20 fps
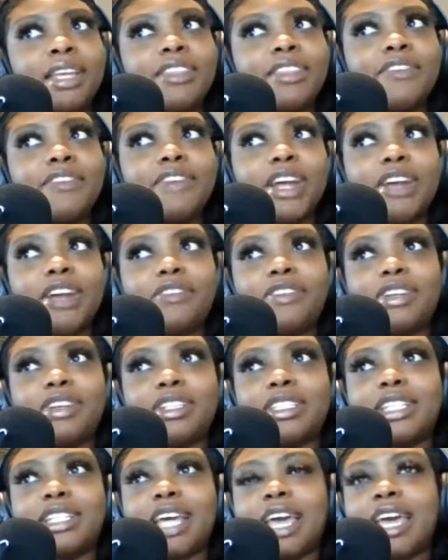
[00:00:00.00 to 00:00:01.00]
the very
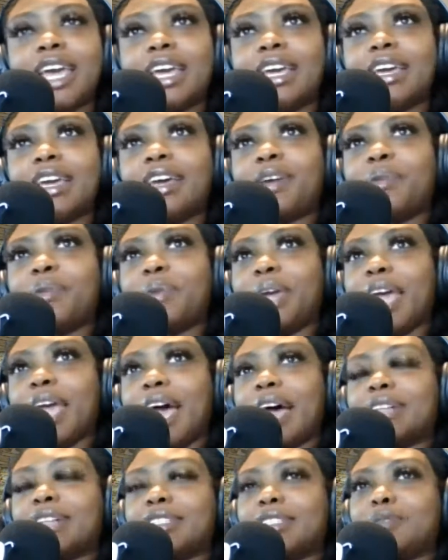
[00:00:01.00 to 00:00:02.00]
first day, we
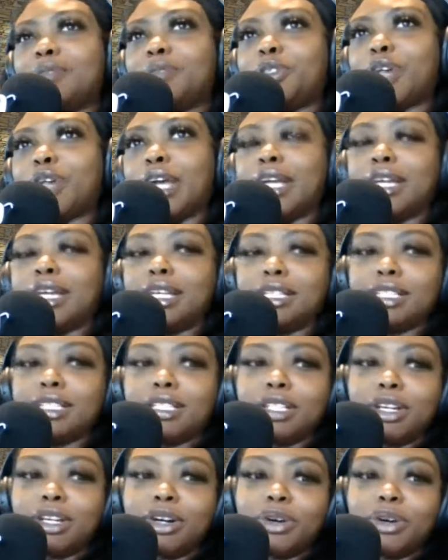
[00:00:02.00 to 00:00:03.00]
had some trainings
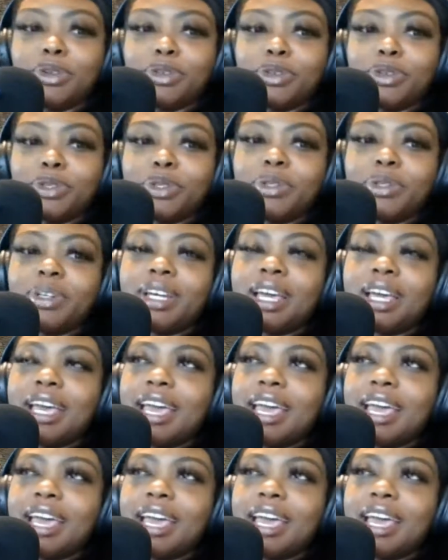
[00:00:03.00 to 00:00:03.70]
to go through,